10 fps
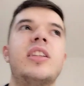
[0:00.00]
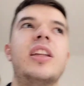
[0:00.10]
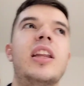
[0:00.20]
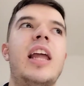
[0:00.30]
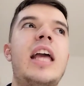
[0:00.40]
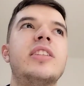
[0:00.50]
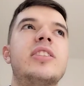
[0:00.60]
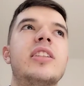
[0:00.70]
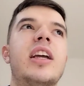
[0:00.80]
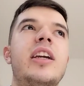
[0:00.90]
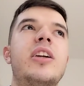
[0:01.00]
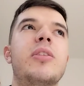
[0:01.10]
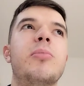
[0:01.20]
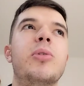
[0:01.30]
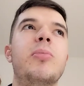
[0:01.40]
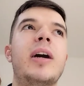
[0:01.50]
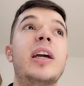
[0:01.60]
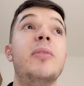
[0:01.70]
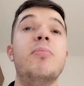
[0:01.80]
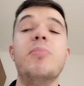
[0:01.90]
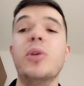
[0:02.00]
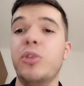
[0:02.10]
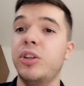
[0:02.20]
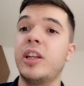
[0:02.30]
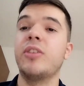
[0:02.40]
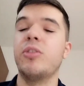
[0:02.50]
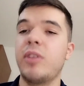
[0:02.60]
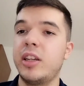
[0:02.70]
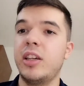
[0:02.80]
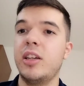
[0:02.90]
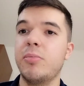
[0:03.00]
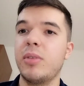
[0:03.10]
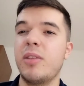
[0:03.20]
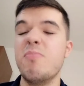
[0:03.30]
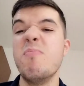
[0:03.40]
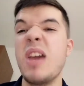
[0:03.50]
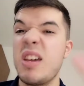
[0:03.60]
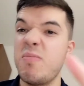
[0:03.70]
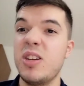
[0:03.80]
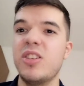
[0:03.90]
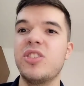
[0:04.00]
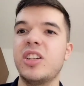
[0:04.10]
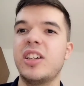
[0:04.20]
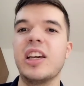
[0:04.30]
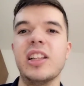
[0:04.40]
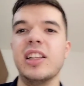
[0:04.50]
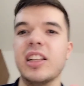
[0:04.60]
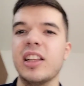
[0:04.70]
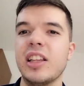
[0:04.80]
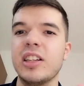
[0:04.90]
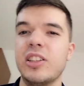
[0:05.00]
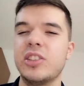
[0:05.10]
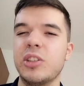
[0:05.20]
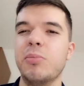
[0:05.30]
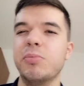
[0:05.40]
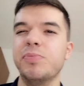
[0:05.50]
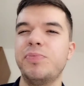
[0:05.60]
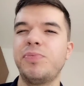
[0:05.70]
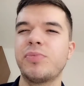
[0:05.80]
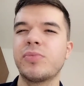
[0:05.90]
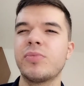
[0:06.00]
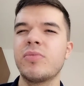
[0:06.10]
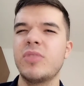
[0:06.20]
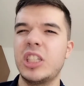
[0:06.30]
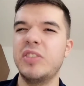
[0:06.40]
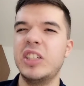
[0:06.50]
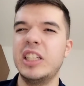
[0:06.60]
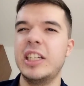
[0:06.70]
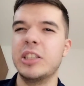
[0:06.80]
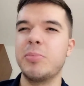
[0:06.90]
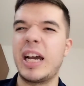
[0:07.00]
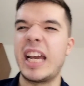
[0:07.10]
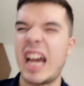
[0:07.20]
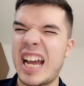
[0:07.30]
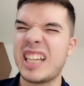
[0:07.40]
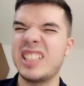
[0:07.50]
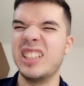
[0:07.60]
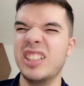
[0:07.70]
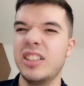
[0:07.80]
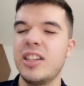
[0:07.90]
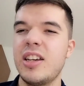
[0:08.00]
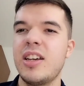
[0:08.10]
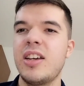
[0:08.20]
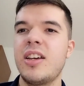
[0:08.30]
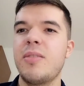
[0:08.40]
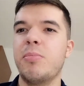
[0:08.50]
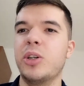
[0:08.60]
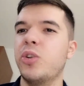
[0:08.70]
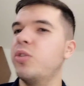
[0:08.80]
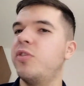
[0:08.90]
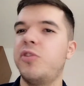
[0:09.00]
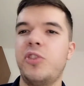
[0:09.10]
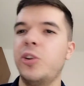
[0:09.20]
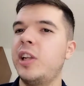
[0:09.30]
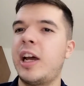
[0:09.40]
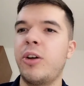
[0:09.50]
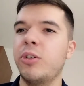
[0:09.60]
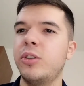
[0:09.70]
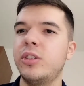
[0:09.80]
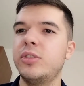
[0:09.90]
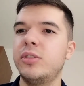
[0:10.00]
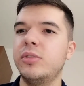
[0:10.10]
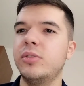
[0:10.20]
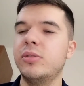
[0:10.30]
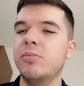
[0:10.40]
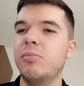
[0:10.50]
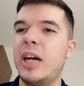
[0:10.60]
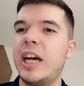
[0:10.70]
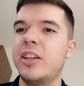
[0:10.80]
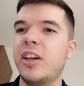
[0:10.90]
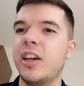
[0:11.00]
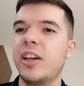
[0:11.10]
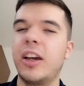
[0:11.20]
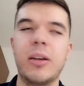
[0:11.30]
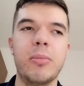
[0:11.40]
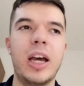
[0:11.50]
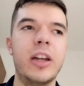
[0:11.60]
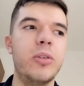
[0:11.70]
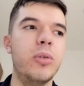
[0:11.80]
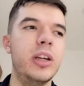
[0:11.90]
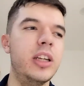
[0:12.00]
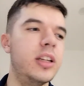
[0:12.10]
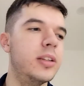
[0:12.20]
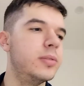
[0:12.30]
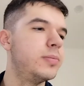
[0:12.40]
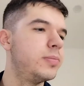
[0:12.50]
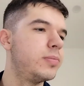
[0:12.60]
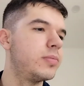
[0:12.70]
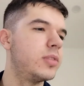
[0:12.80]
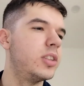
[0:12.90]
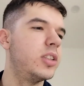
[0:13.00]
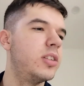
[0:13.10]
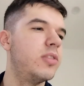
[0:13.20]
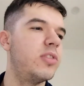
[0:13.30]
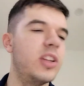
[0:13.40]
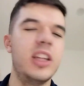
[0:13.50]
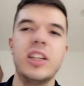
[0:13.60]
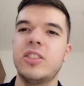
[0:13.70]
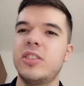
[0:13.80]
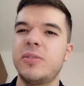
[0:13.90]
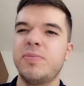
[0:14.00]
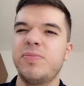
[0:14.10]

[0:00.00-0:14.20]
less likable by burning down the Red Keep, and maybe she kill some civilians by accident, but going full out Mad King, Mad Queen for this,